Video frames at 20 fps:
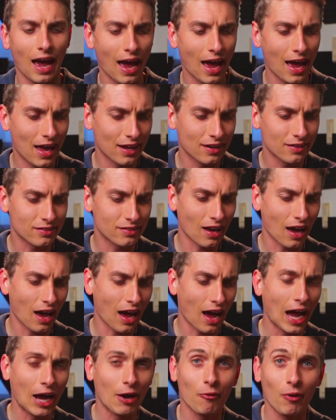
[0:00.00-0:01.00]
And
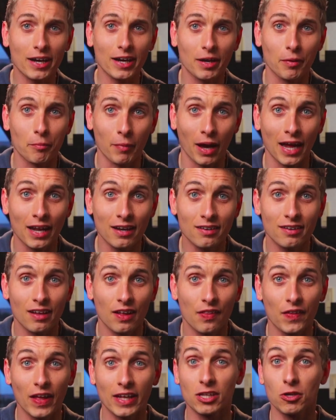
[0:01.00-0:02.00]
I recommend
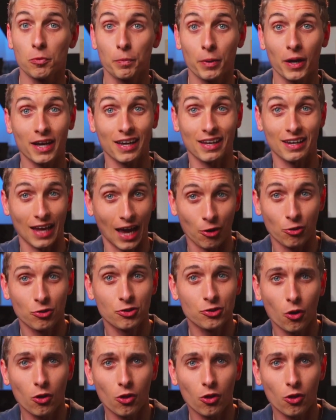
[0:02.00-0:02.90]
that you pick an outdoor